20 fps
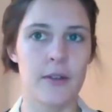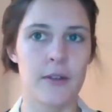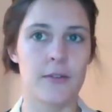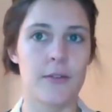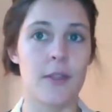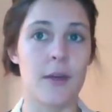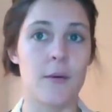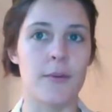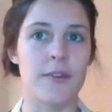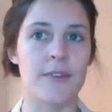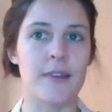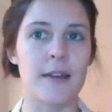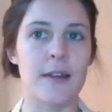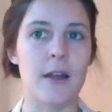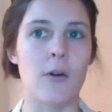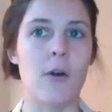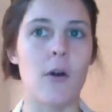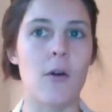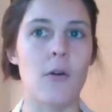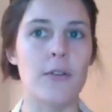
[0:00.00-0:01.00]
so that we set
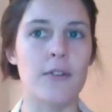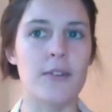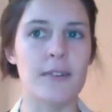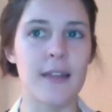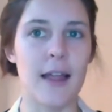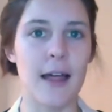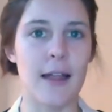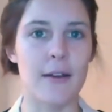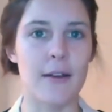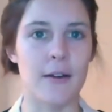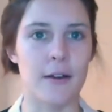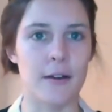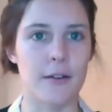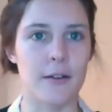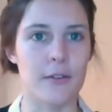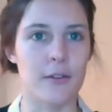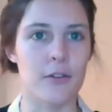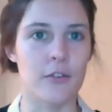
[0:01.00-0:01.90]
our own standards